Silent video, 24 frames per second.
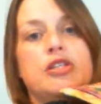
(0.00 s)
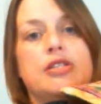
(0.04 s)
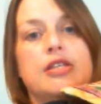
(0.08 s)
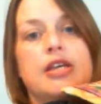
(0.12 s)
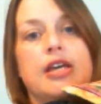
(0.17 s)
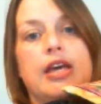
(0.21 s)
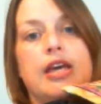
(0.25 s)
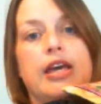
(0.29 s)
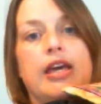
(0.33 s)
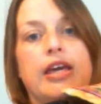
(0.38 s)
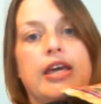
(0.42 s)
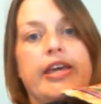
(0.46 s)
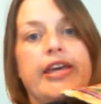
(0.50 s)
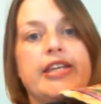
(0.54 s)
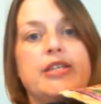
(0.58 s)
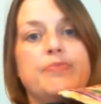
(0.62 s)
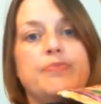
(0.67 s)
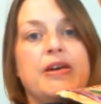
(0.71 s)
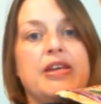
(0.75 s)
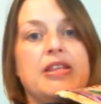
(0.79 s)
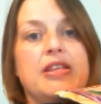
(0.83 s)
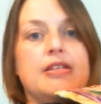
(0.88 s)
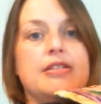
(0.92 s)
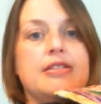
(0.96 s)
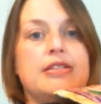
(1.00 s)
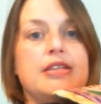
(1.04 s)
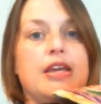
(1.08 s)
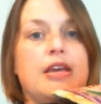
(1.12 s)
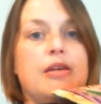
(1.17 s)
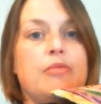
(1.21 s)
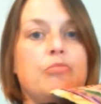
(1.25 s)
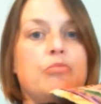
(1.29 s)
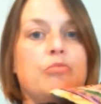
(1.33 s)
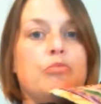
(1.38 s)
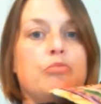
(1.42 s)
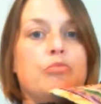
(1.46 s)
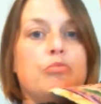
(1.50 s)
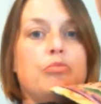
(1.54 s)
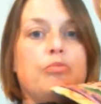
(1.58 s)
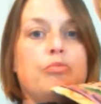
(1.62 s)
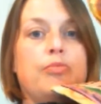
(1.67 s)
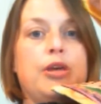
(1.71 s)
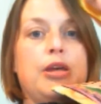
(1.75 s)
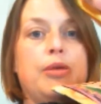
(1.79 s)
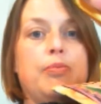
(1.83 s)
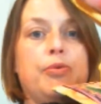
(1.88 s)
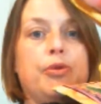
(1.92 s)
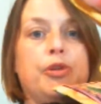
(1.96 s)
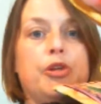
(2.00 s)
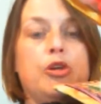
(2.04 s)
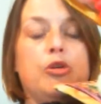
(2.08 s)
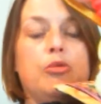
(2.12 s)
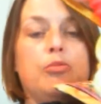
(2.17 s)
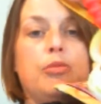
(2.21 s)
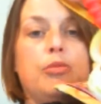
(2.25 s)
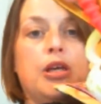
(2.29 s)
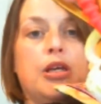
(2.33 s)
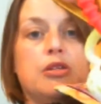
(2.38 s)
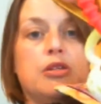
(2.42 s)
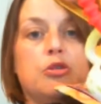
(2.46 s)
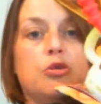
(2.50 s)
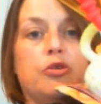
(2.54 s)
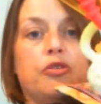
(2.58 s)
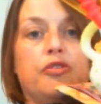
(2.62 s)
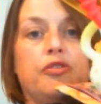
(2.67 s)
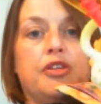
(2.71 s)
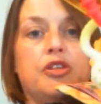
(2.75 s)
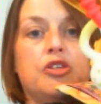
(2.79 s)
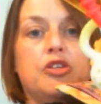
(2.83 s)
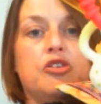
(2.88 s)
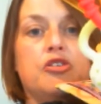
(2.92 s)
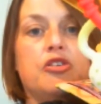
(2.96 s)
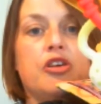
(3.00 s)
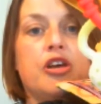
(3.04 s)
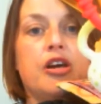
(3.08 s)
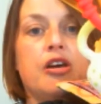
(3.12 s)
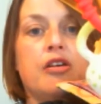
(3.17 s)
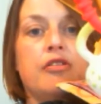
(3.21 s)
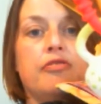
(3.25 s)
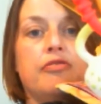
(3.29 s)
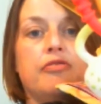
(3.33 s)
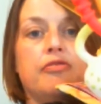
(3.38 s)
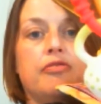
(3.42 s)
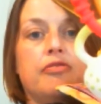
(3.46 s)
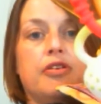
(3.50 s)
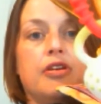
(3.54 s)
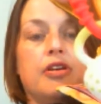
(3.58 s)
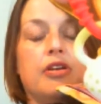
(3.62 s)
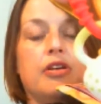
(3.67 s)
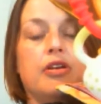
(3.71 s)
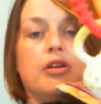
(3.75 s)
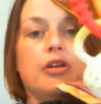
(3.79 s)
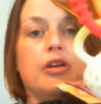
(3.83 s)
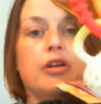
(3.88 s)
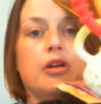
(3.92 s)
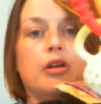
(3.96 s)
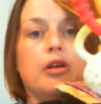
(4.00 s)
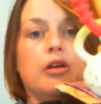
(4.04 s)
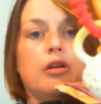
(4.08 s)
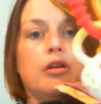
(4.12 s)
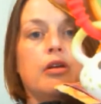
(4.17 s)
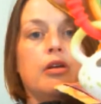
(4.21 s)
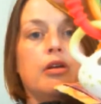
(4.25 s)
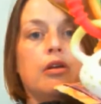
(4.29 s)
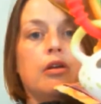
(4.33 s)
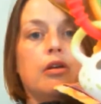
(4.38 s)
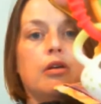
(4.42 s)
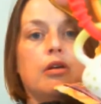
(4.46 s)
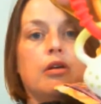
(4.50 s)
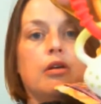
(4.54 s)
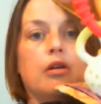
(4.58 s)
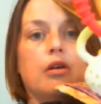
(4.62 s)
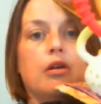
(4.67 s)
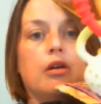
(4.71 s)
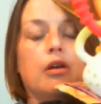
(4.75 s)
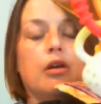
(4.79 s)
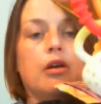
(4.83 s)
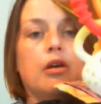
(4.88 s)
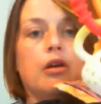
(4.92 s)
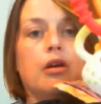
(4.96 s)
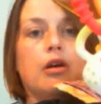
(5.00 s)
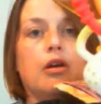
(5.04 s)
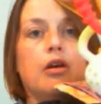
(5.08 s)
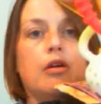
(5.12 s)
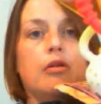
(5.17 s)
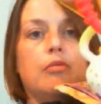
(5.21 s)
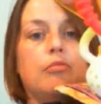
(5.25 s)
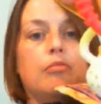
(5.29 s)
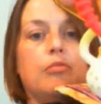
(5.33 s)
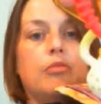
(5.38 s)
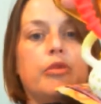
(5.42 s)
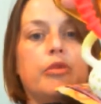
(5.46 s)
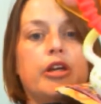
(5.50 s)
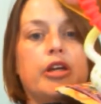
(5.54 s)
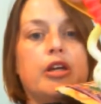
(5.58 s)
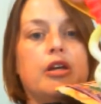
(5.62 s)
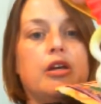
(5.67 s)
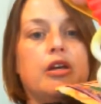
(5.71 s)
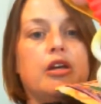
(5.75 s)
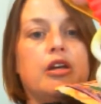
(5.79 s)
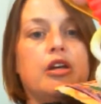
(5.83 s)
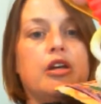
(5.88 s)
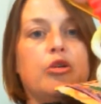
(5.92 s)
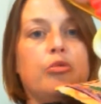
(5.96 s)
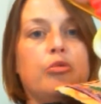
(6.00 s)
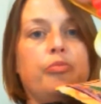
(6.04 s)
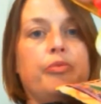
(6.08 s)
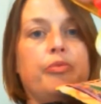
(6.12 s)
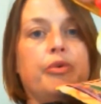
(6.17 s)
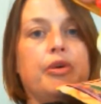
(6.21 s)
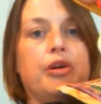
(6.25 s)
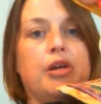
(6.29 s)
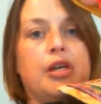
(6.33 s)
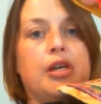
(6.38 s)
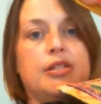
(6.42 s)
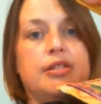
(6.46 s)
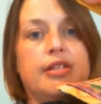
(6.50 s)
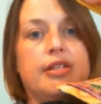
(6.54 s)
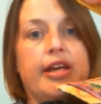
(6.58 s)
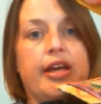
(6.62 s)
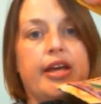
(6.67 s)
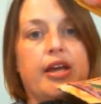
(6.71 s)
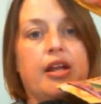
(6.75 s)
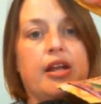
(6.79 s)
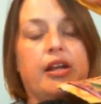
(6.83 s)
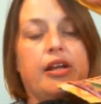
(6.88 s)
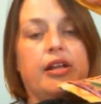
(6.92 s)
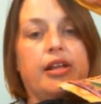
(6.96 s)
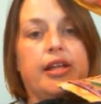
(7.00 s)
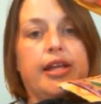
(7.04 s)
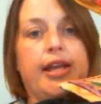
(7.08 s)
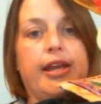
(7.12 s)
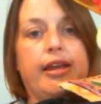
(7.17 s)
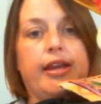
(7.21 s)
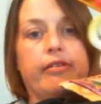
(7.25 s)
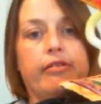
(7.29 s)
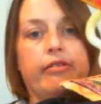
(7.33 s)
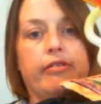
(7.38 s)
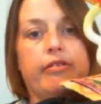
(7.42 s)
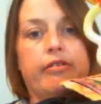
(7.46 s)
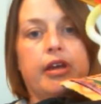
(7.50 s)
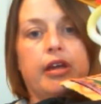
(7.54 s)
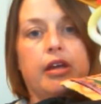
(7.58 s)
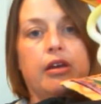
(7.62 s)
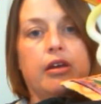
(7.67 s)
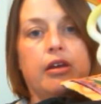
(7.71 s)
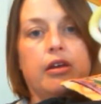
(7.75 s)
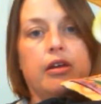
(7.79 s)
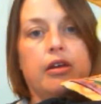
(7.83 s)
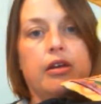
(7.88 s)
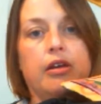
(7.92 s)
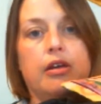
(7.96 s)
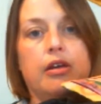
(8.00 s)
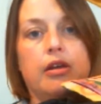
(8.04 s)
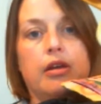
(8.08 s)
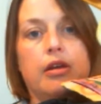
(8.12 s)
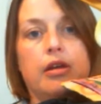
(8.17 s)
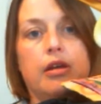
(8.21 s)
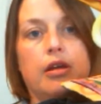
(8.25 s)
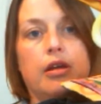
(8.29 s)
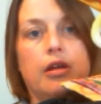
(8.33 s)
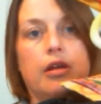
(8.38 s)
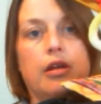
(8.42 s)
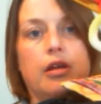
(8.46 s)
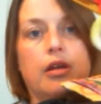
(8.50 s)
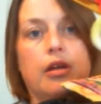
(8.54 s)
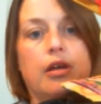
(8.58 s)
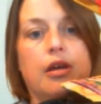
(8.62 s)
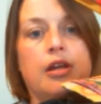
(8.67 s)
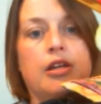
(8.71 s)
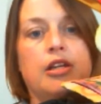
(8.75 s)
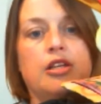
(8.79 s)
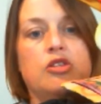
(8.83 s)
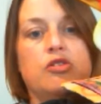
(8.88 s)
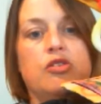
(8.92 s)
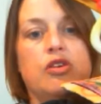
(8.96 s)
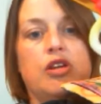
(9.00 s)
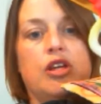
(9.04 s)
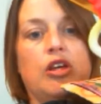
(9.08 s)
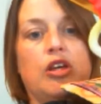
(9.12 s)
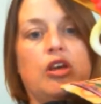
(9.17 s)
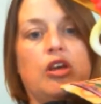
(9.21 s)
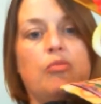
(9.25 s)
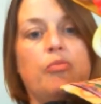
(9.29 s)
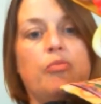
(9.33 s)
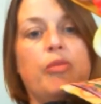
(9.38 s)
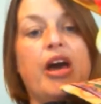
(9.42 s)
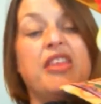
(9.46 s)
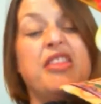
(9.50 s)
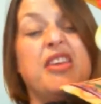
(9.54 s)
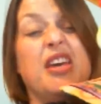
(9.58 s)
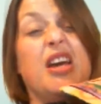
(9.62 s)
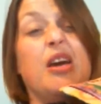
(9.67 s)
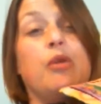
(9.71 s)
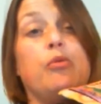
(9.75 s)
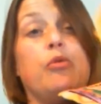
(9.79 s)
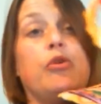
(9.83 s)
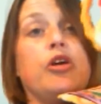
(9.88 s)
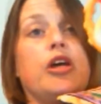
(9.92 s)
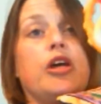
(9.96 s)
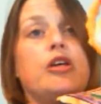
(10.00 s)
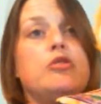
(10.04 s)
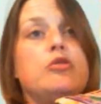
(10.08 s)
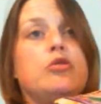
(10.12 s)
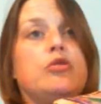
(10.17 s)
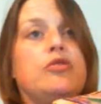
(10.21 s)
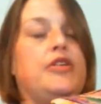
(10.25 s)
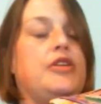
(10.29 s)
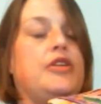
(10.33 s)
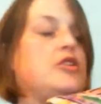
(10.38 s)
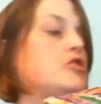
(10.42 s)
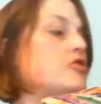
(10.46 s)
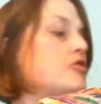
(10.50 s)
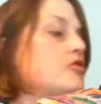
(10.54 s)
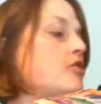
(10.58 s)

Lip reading: is, he's by the same people who make Sophie the giraffe, but he's like a little alien thing and he's really cute. But I think I will get Sophie the